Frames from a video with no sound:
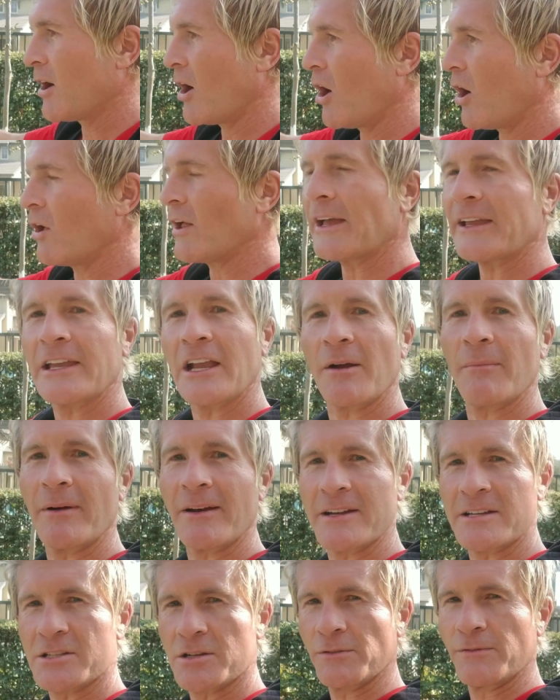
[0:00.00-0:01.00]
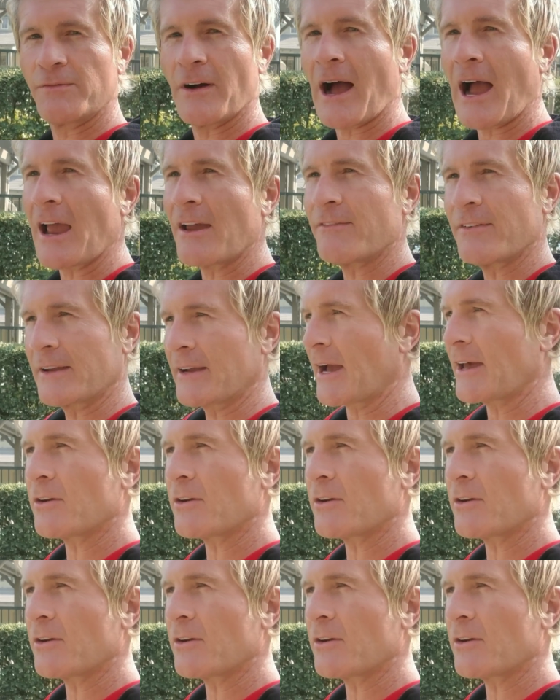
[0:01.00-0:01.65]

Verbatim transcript: all I care about is surviving.